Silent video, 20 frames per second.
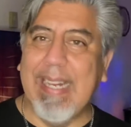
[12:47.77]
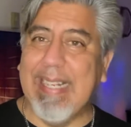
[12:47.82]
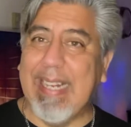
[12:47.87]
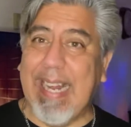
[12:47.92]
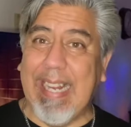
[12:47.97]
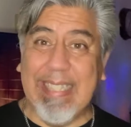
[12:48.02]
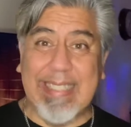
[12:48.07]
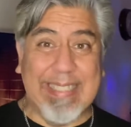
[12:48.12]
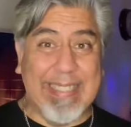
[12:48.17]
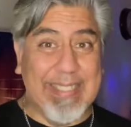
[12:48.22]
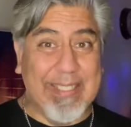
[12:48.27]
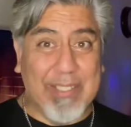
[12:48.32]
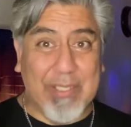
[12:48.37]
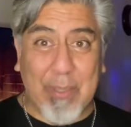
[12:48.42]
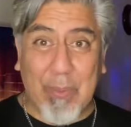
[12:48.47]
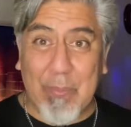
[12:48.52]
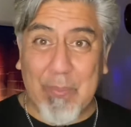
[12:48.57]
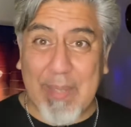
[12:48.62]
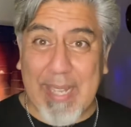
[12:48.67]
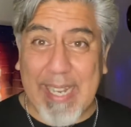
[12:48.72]
I just
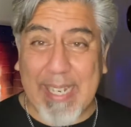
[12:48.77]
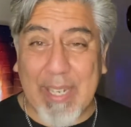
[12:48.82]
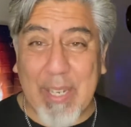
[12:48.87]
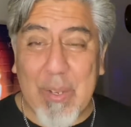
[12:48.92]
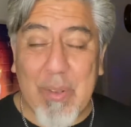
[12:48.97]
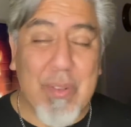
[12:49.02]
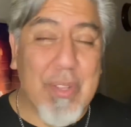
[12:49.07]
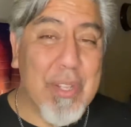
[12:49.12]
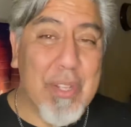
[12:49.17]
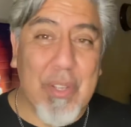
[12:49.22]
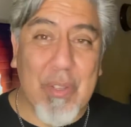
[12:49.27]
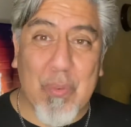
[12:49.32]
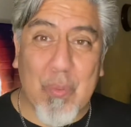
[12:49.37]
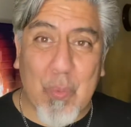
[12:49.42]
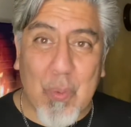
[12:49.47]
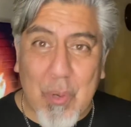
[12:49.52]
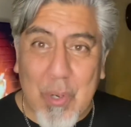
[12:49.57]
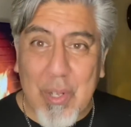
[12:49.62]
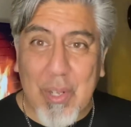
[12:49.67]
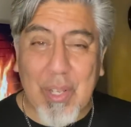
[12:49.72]
don't like using this
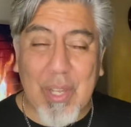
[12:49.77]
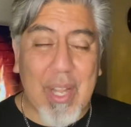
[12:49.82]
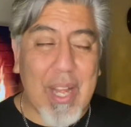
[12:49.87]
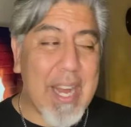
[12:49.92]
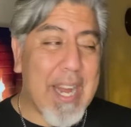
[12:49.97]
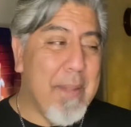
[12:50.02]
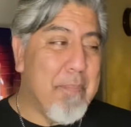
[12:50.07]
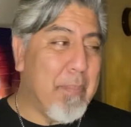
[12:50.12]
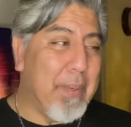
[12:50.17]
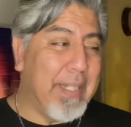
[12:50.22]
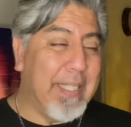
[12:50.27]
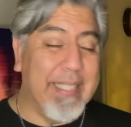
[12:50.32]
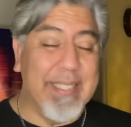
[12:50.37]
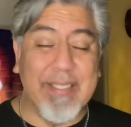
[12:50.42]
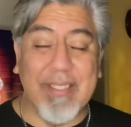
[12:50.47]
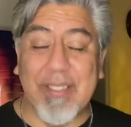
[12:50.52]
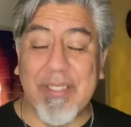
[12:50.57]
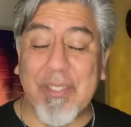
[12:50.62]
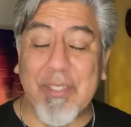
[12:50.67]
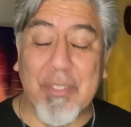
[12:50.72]
word a lot, but
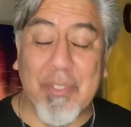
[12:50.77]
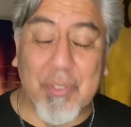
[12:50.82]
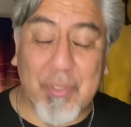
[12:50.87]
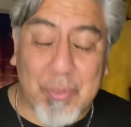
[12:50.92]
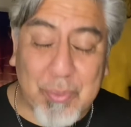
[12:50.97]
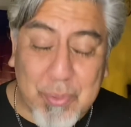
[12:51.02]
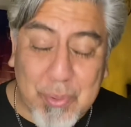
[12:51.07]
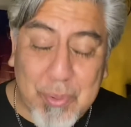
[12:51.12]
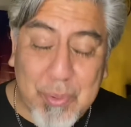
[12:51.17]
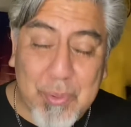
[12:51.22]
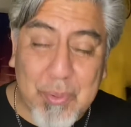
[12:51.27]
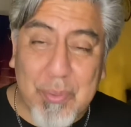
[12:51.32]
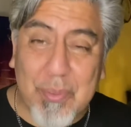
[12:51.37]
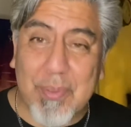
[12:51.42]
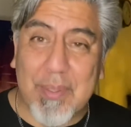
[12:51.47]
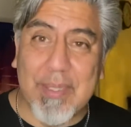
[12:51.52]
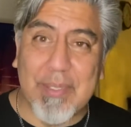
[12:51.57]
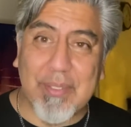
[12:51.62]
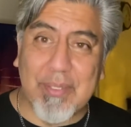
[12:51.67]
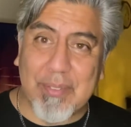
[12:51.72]
it's just true.
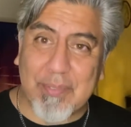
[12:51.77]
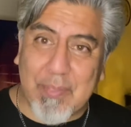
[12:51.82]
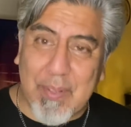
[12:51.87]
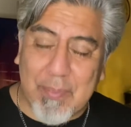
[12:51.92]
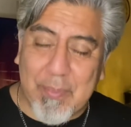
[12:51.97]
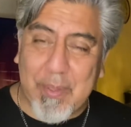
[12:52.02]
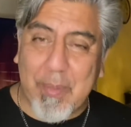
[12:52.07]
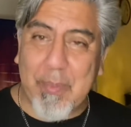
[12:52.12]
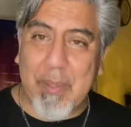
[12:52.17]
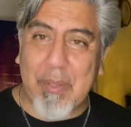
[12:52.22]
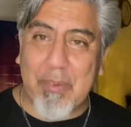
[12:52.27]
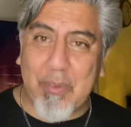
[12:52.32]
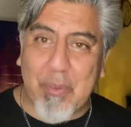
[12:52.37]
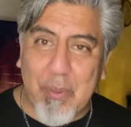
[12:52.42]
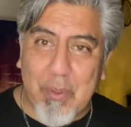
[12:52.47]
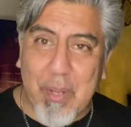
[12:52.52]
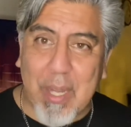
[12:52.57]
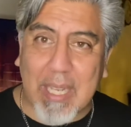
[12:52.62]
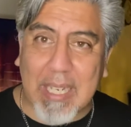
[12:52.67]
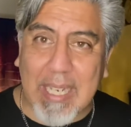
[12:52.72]
This is going to be true
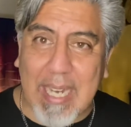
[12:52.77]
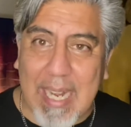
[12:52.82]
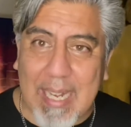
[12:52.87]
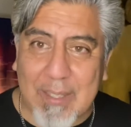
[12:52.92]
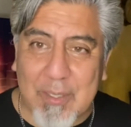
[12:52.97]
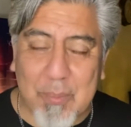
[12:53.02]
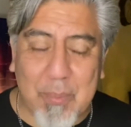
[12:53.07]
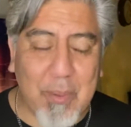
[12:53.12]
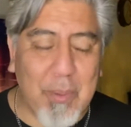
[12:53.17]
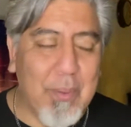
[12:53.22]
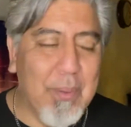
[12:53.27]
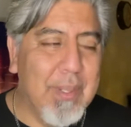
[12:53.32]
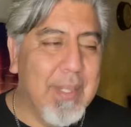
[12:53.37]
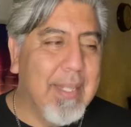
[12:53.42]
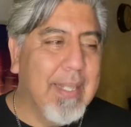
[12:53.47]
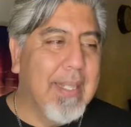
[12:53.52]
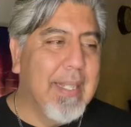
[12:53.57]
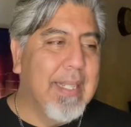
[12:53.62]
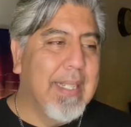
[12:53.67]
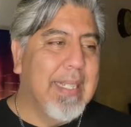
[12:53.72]
to the gospel,
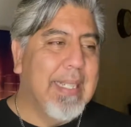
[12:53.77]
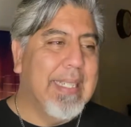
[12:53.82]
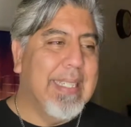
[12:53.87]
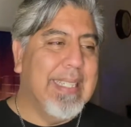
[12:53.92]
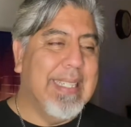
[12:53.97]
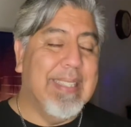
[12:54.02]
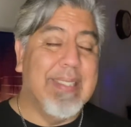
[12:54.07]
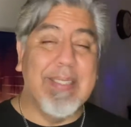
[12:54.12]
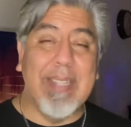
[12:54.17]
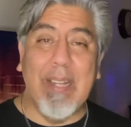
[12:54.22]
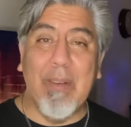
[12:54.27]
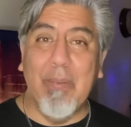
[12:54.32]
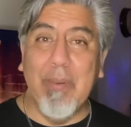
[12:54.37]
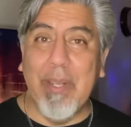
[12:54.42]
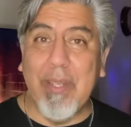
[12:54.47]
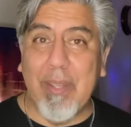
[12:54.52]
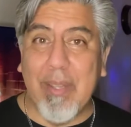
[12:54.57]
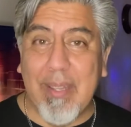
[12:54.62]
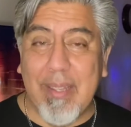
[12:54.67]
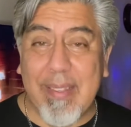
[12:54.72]
is that
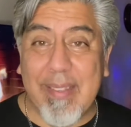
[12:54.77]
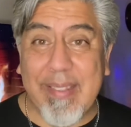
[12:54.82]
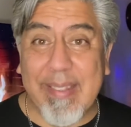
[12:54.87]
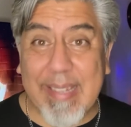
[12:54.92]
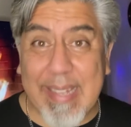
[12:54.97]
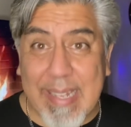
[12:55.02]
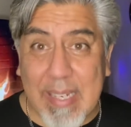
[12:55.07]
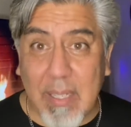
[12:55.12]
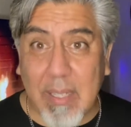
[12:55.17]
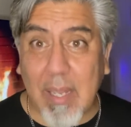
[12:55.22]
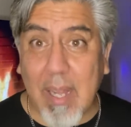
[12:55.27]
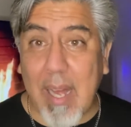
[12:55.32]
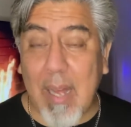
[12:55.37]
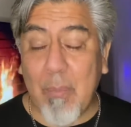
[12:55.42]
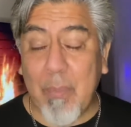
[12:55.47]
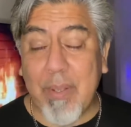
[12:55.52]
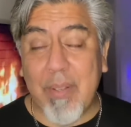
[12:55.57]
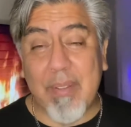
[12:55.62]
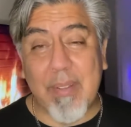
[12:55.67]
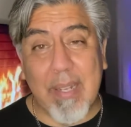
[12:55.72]
we sin a lot.
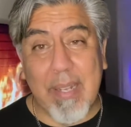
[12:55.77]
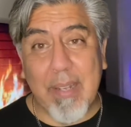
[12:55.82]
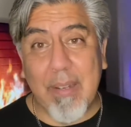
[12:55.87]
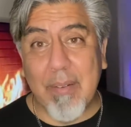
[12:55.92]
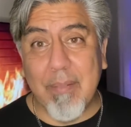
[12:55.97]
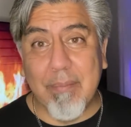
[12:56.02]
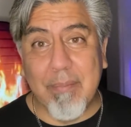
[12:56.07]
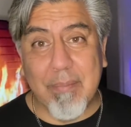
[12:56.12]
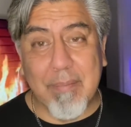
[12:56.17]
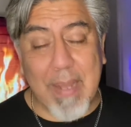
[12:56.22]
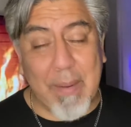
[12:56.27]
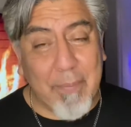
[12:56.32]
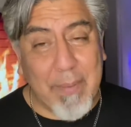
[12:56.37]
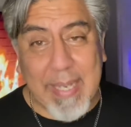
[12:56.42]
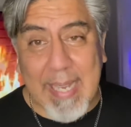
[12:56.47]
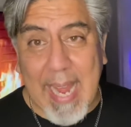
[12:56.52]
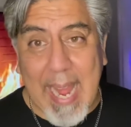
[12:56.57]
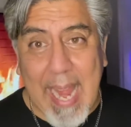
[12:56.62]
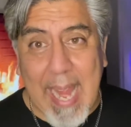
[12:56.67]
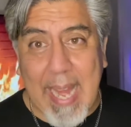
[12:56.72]
We sin every
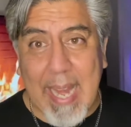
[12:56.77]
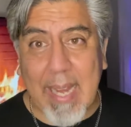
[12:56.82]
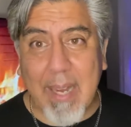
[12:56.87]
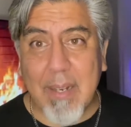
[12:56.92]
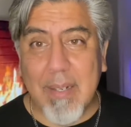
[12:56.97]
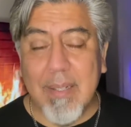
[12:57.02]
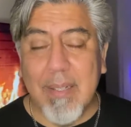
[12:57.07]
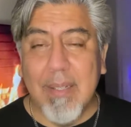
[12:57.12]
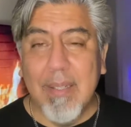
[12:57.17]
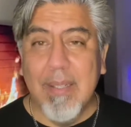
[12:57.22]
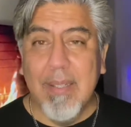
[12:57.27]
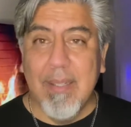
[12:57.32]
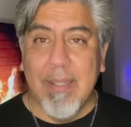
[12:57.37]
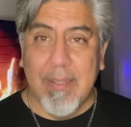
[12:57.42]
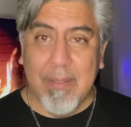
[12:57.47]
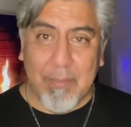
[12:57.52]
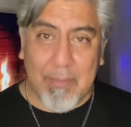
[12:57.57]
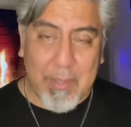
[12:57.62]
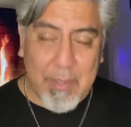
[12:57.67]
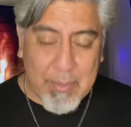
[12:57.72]
day,
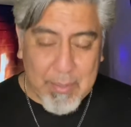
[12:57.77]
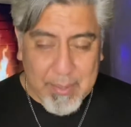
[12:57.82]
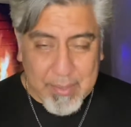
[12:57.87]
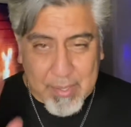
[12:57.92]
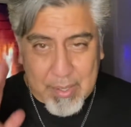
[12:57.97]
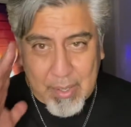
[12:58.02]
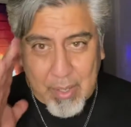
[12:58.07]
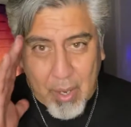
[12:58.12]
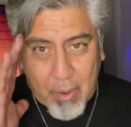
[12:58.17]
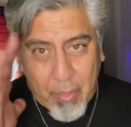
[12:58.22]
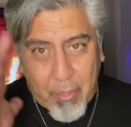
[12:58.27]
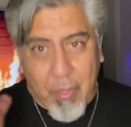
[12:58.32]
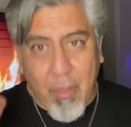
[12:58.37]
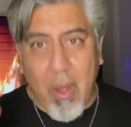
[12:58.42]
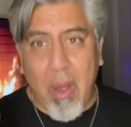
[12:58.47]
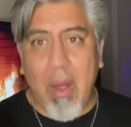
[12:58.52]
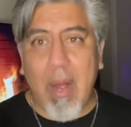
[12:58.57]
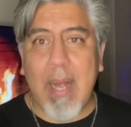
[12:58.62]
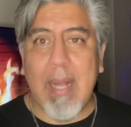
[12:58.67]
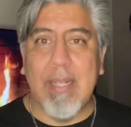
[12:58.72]
whether it's in our
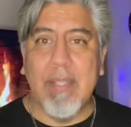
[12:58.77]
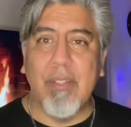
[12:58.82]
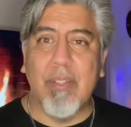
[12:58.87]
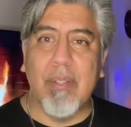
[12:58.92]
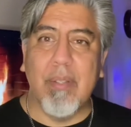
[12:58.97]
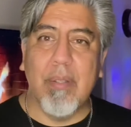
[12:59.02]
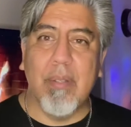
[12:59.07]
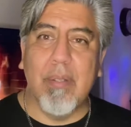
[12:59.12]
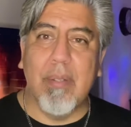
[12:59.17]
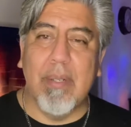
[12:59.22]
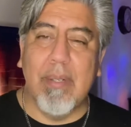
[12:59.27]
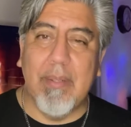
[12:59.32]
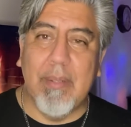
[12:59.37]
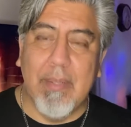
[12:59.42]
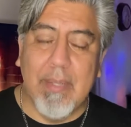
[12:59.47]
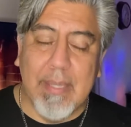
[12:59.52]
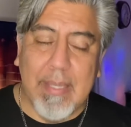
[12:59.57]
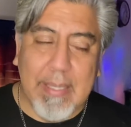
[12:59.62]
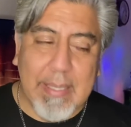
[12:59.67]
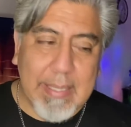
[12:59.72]
thoughts,
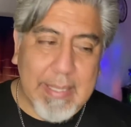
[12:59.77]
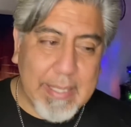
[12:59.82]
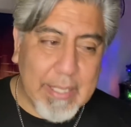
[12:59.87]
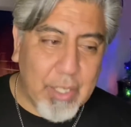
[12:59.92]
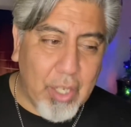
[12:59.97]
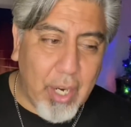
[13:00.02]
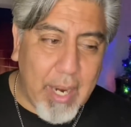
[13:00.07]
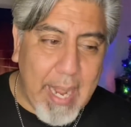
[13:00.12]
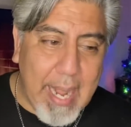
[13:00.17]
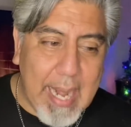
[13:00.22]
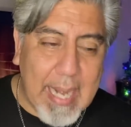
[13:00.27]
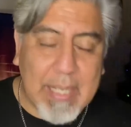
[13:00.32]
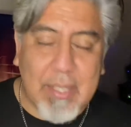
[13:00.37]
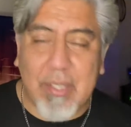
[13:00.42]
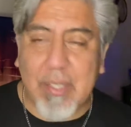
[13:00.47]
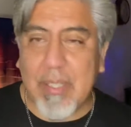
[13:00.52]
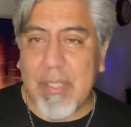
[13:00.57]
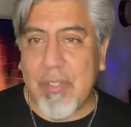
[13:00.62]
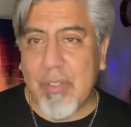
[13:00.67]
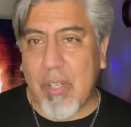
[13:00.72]
in our
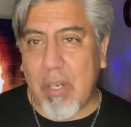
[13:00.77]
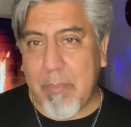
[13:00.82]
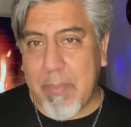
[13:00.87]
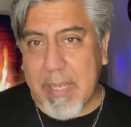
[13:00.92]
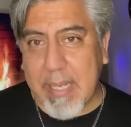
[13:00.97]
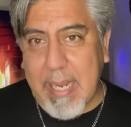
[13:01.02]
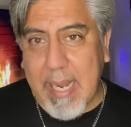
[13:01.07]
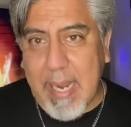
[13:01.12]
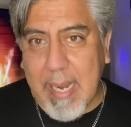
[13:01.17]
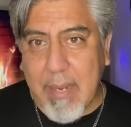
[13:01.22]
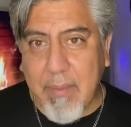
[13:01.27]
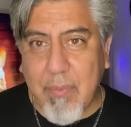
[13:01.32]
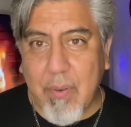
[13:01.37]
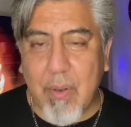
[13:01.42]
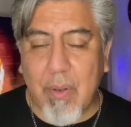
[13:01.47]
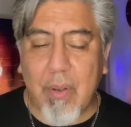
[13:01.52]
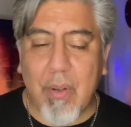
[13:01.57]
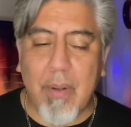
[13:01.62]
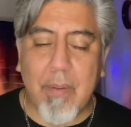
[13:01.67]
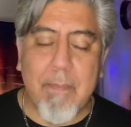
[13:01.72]
actions, our
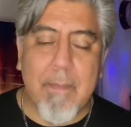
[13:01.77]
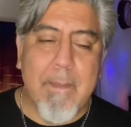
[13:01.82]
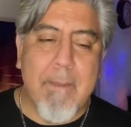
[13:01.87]
behavior.